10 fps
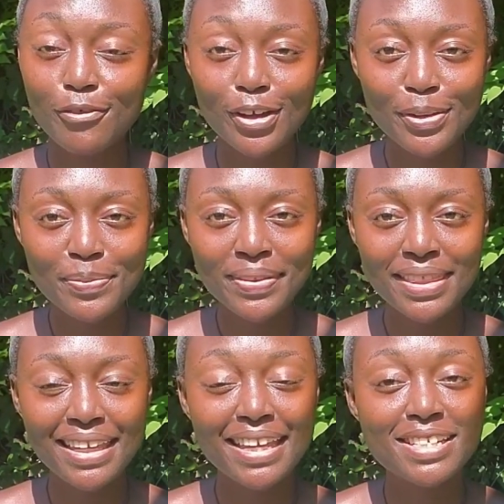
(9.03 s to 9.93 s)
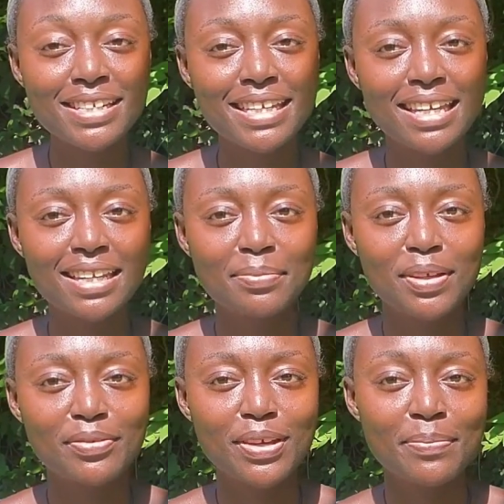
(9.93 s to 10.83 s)
from the ancient kingdom
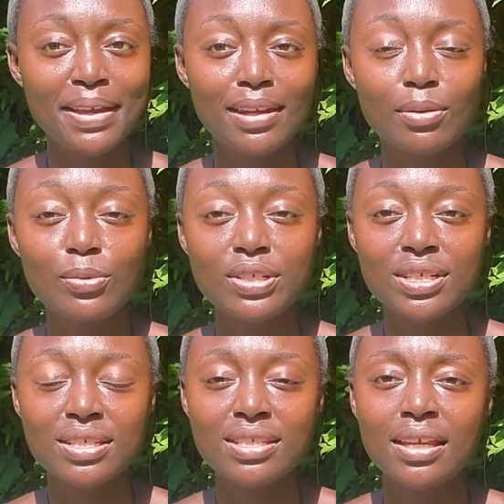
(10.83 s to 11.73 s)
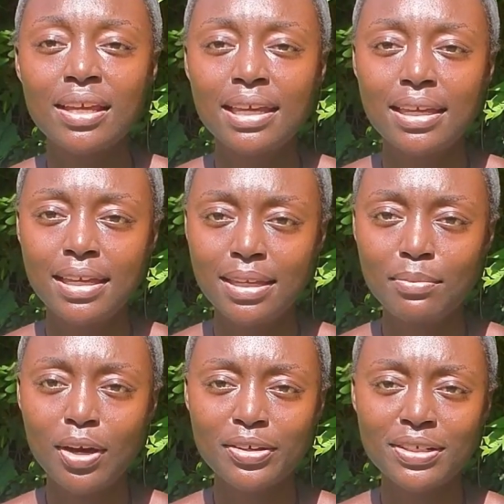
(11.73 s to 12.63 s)
of Kemet which is
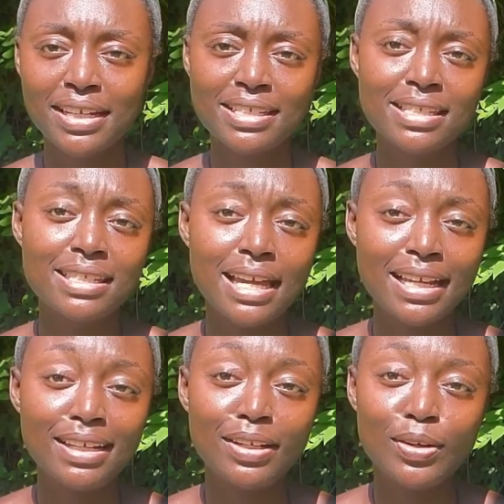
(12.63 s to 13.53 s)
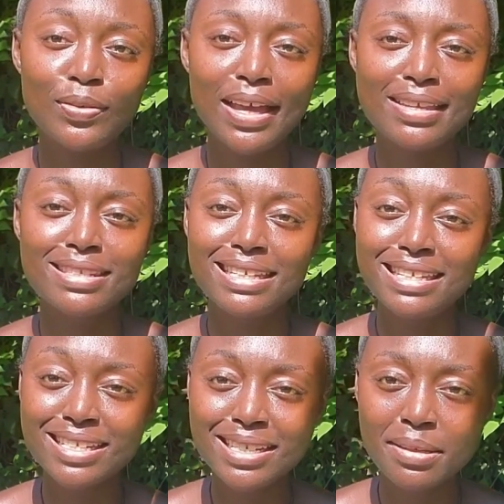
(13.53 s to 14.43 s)
in modern day society known as
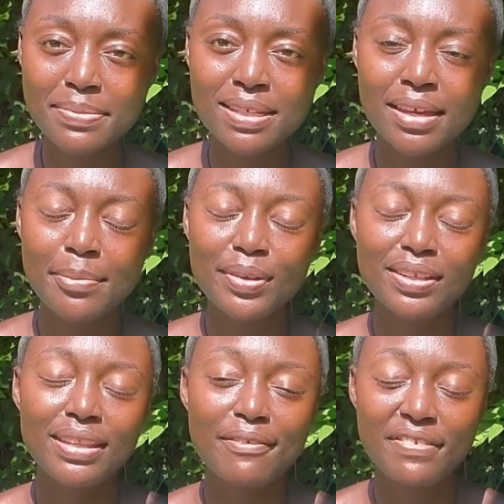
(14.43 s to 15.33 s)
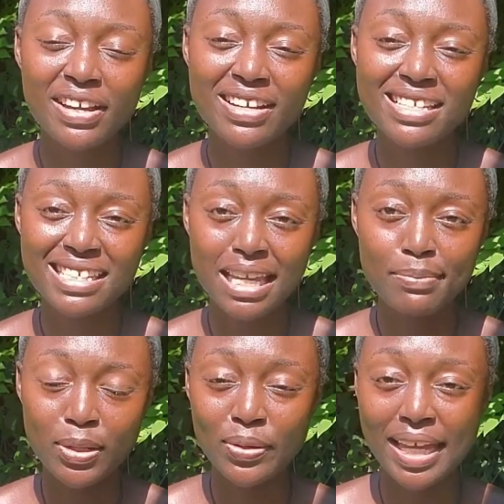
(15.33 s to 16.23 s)
Egypt but in that very
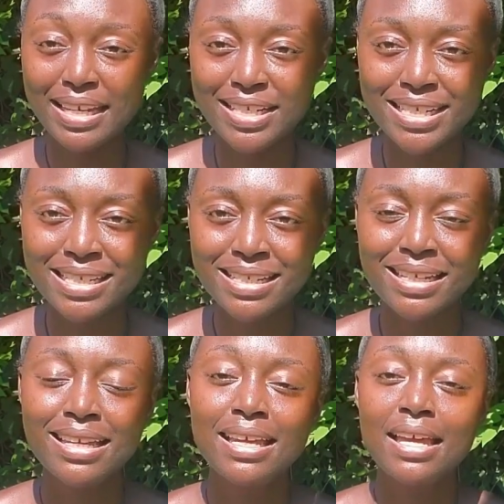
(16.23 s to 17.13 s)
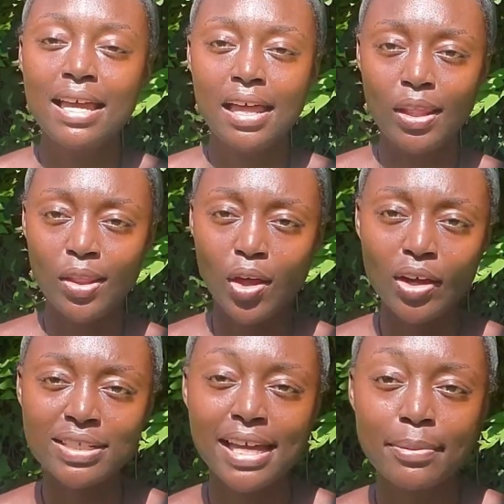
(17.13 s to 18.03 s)
same location a
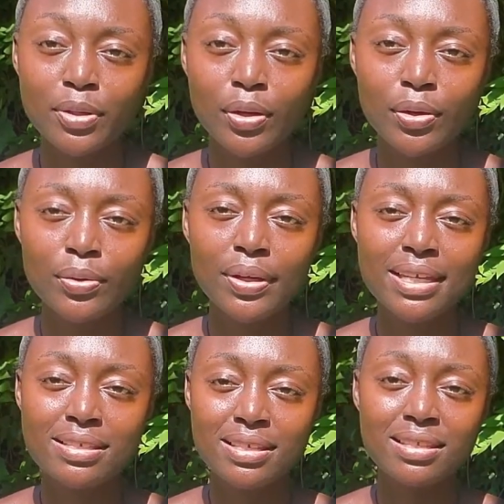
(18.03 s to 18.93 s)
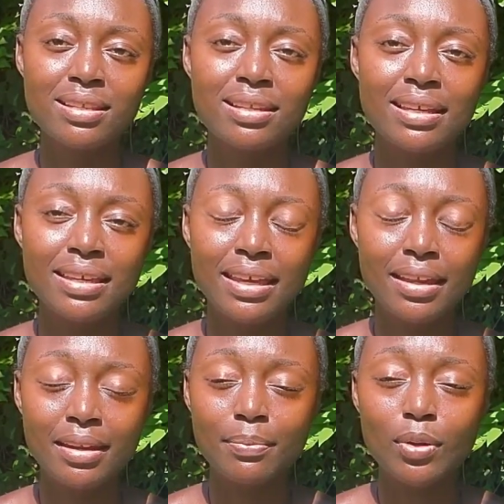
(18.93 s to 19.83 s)
long time ago existed a
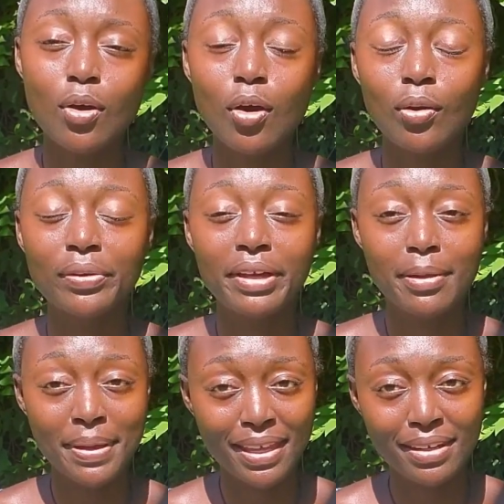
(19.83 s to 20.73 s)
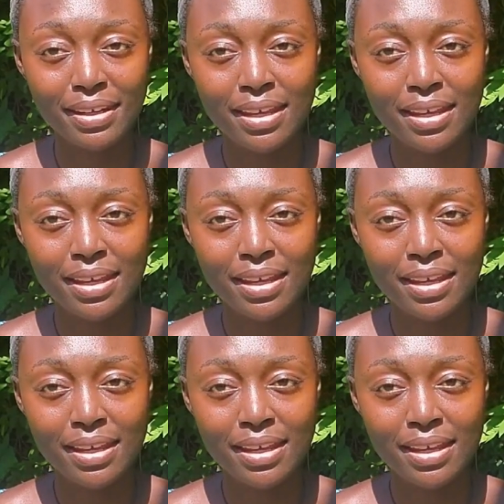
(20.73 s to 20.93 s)
kingdom called Kemet.